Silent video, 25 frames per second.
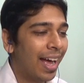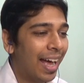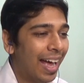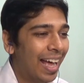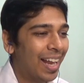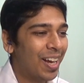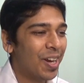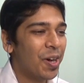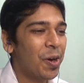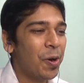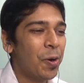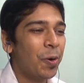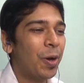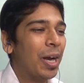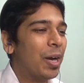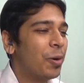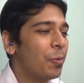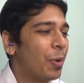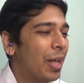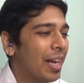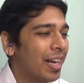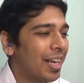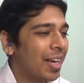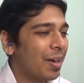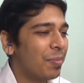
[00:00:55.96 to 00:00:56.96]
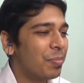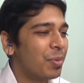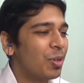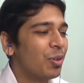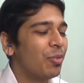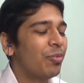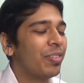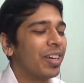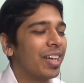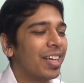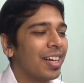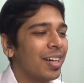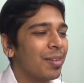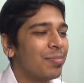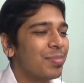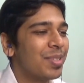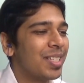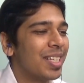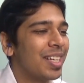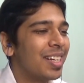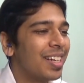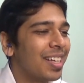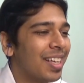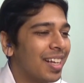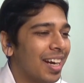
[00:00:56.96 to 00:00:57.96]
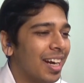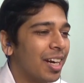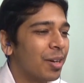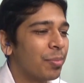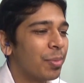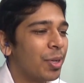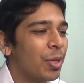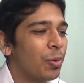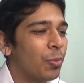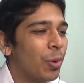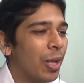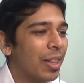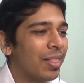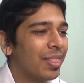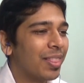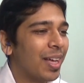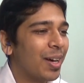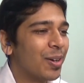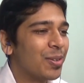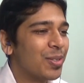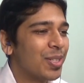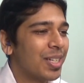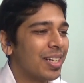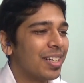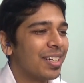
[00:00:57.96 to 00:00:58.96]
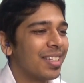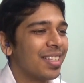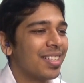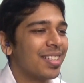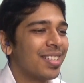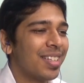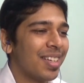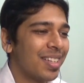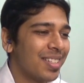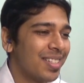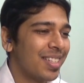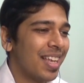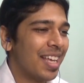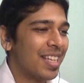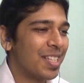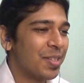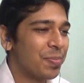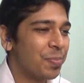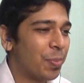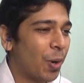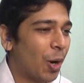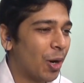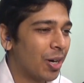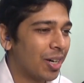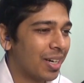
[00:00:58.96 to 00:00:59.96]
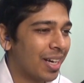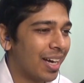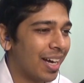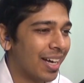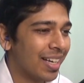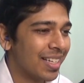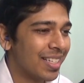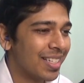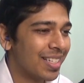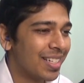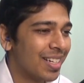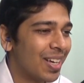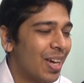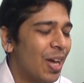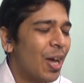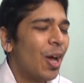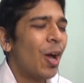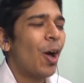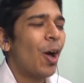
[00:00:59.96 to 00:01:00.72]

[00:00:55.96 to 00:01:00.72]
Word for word: Hello and welcome to Vikram's Incredible 1000, the Success Podcast.